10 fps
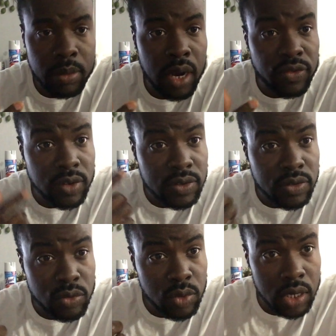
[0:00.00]
back for the
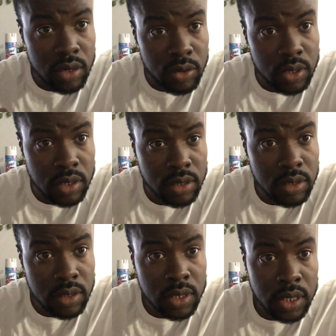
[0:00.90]
student loan.
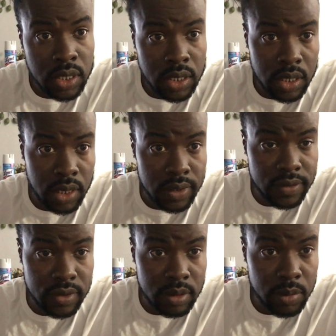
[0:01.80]
You
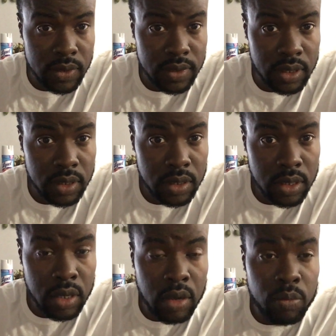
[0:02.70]
understand what I mean?
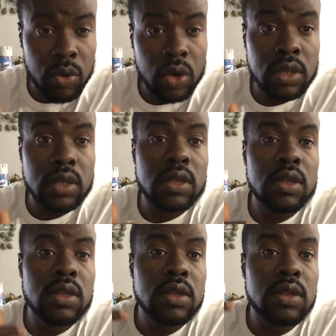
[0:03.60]
But
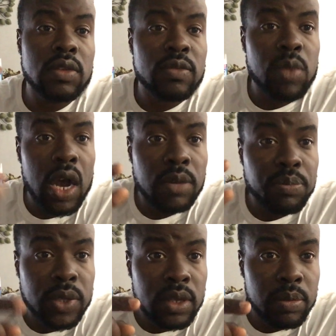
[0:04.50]

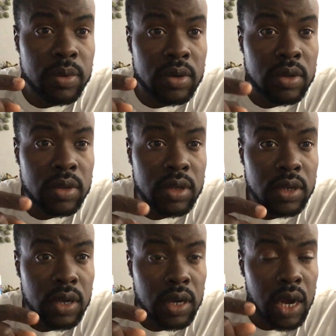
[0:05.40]
smart people
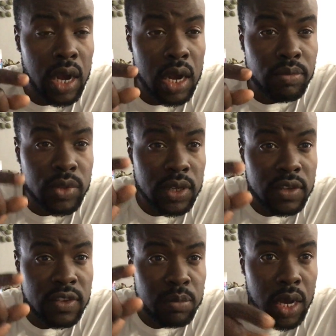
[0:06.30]

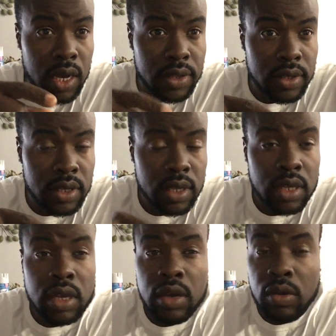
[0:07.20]
think smart.
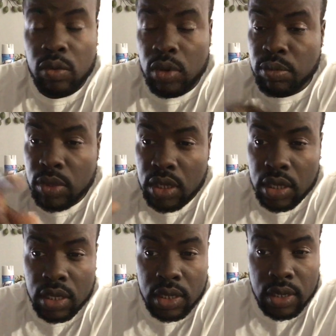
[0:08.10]
What
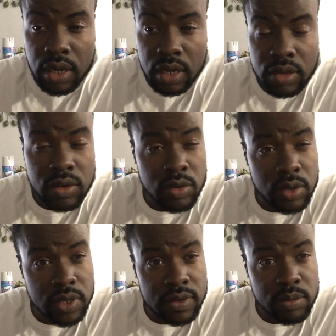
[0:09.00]
me I gotta do
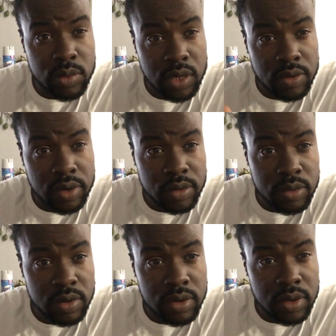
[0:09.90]
is me work
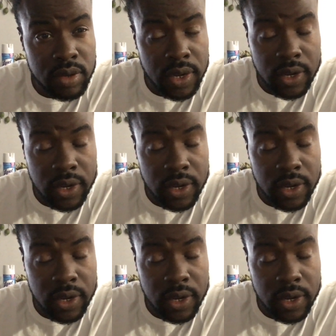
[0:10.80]
with the